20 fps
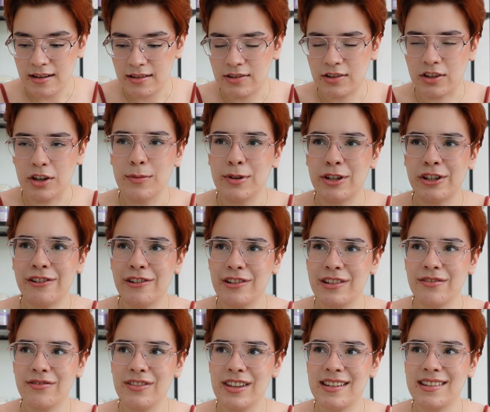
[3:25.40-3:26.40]
So much
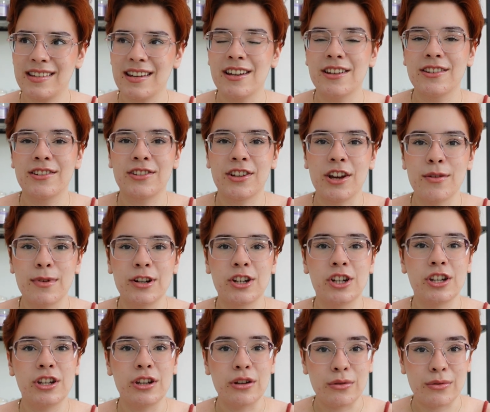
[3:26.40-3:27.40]
use of this? So
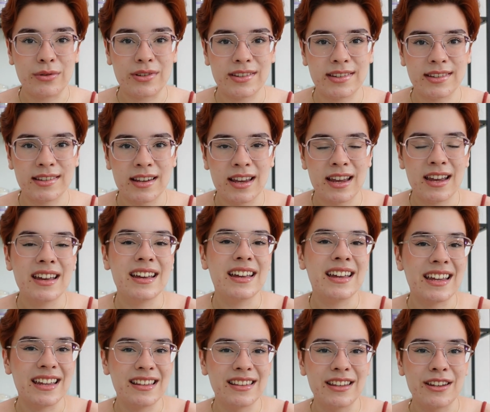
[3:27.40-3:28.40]
much use
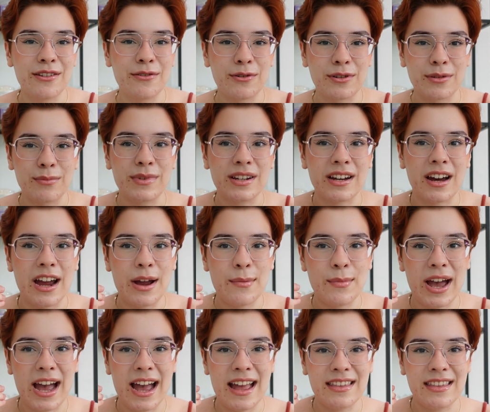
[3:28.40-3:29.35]
in the autumn time.